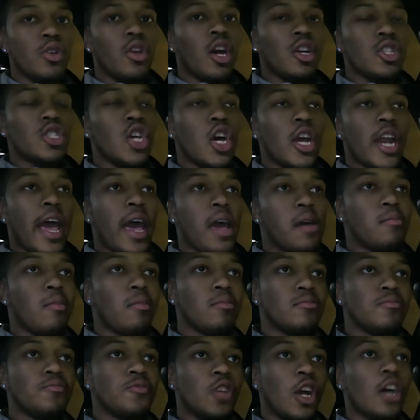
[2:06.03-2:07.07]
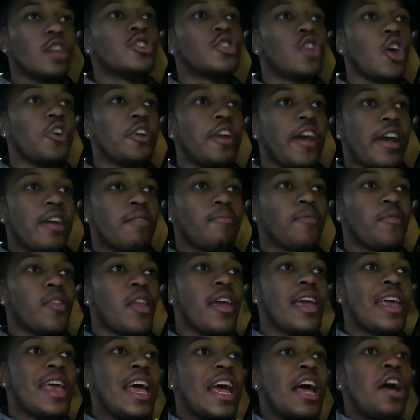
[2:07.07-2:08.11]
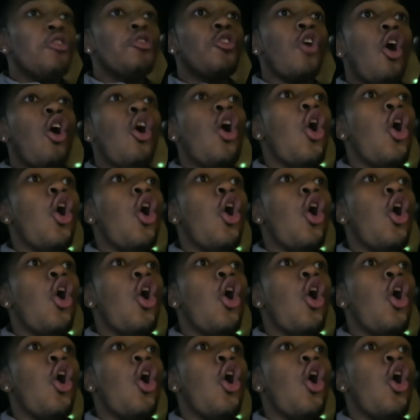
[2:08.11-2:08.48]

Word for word: So y'all saw that. Y'all saw that. The